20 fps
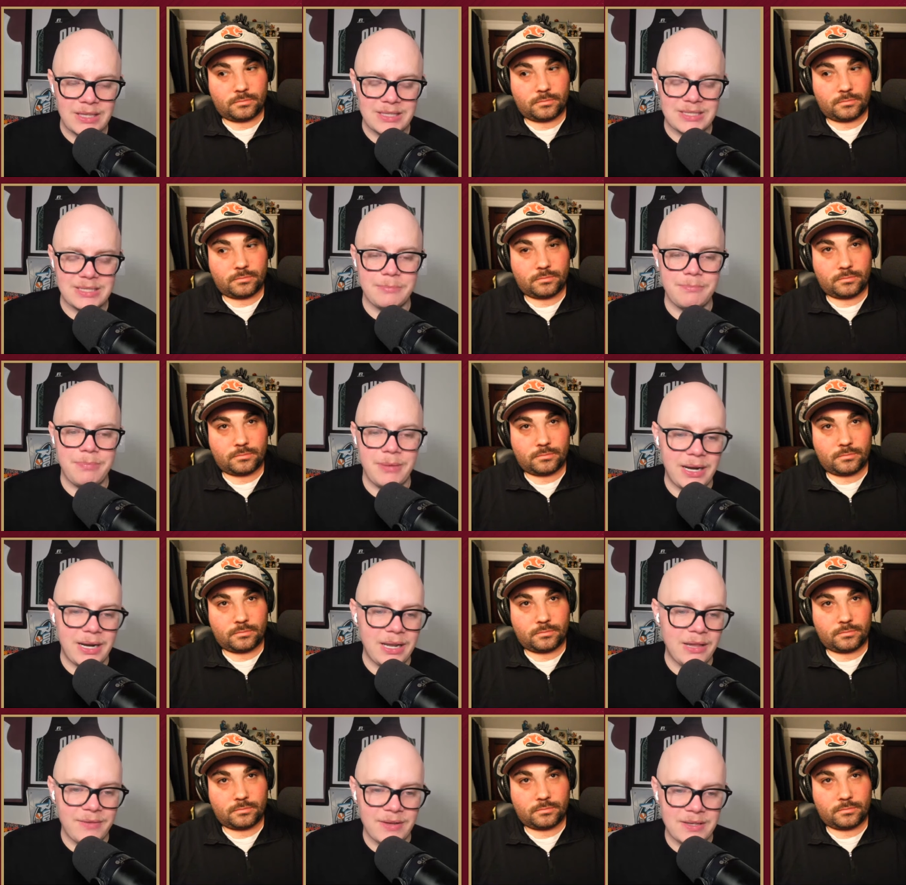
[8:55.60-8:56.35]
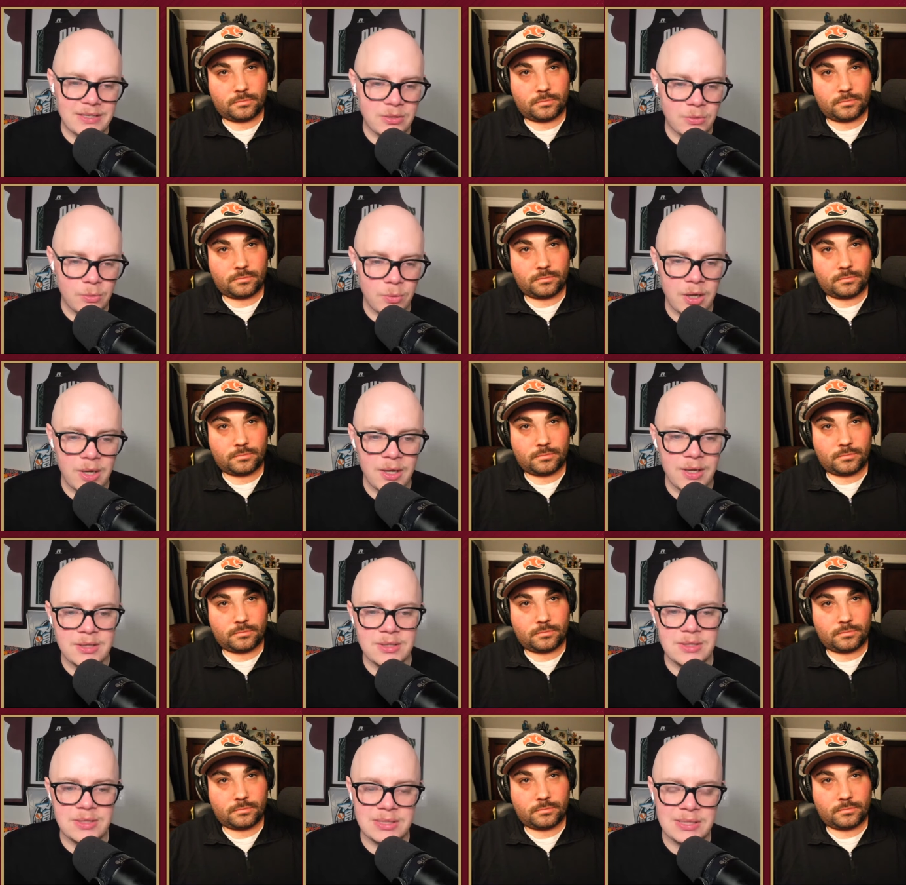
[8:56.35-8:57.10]
Speaker 1: as competitive as it
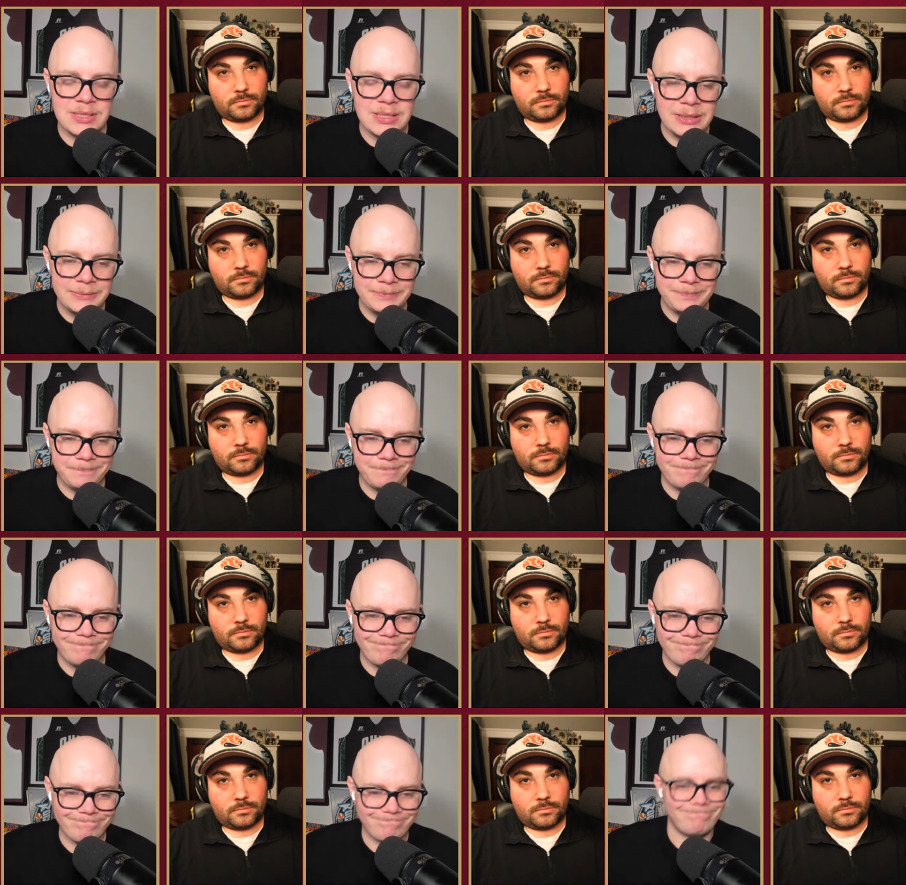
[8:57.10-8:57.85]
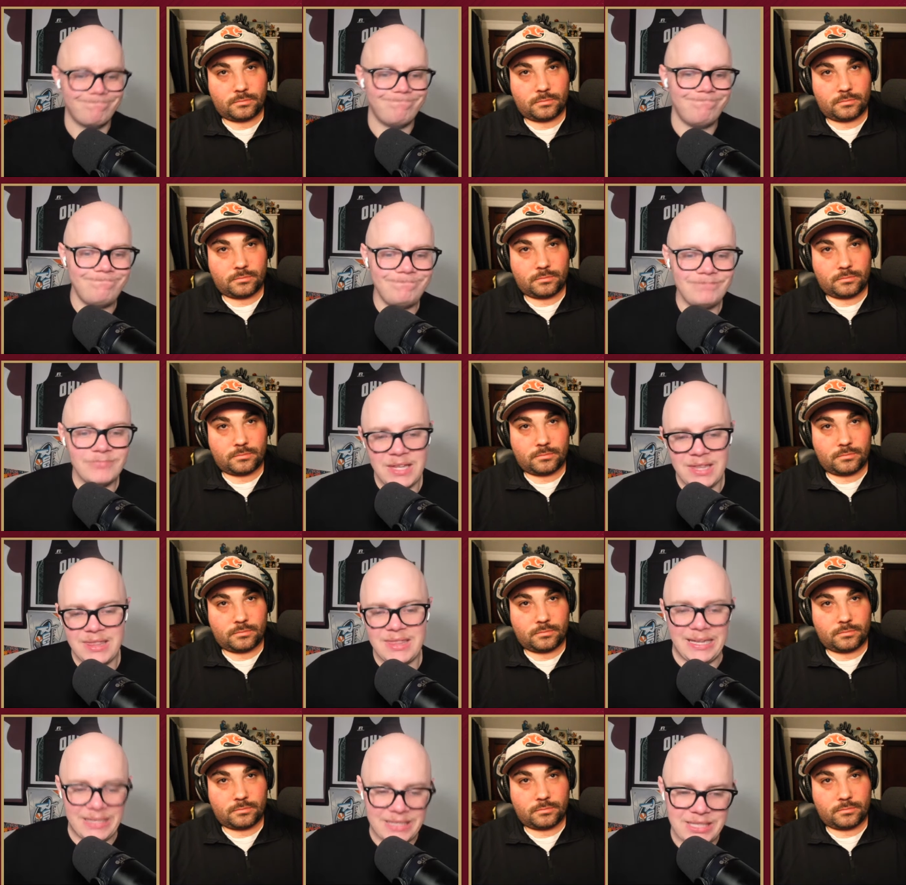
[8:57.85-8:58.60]
was,
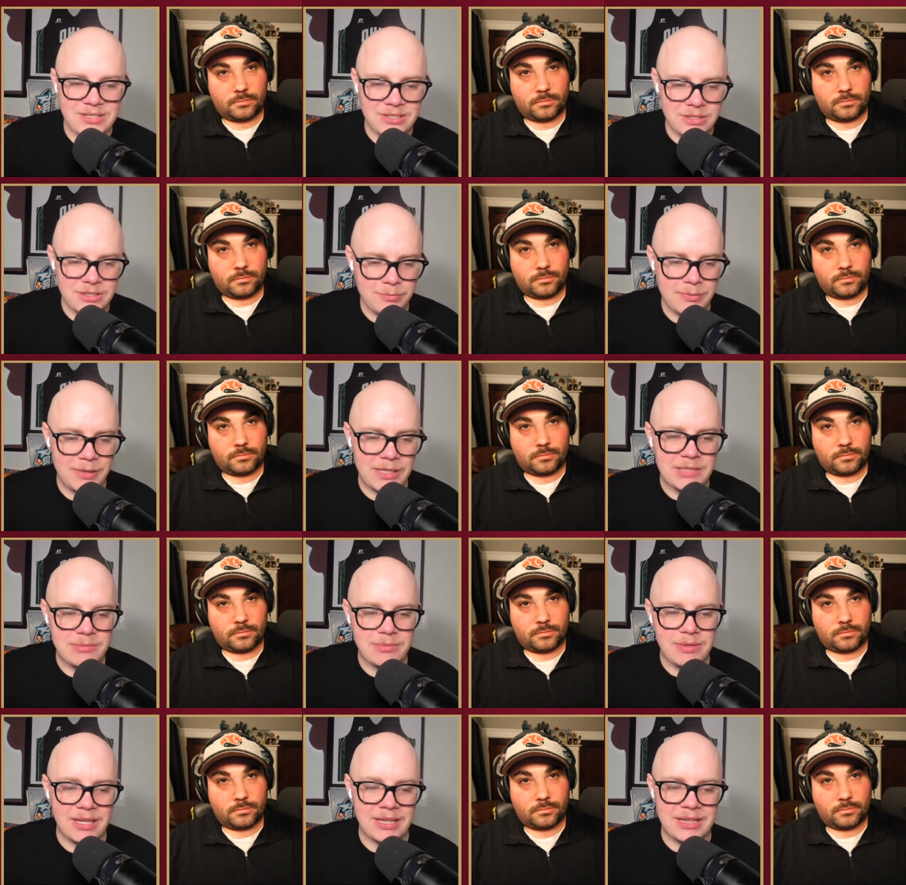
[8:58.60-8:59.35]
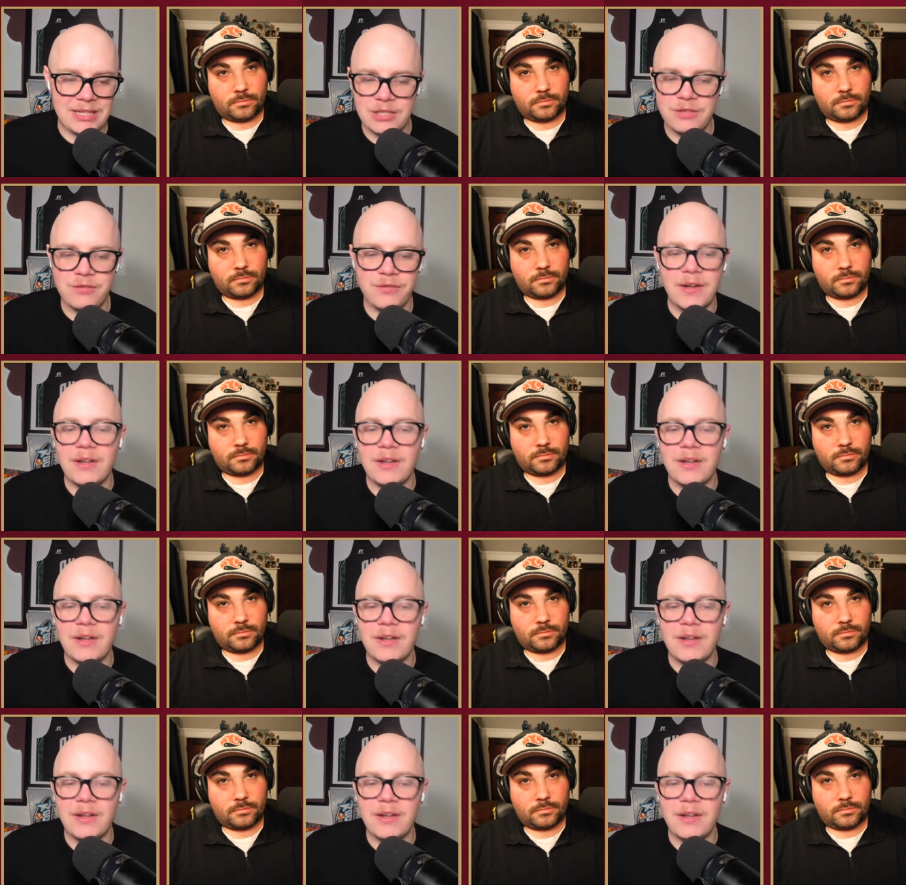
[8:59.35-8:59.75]
that doesn't surprise me. Like, this